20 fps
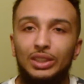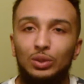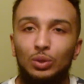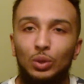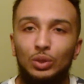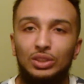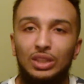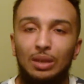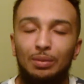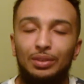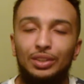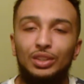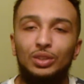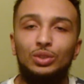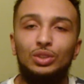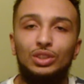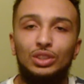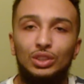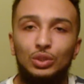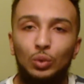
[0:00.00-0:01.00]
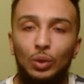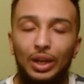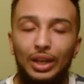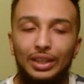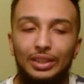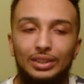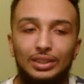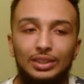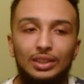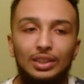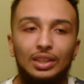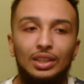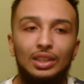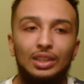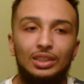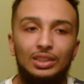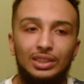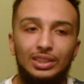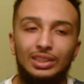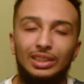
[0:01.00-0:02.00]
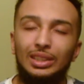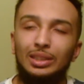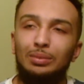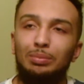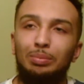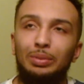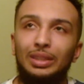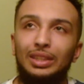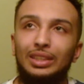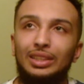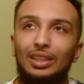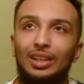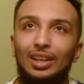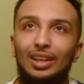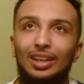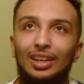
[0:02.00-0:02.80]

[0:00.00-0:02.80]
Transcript: to Rose Namajunas twice. She did beat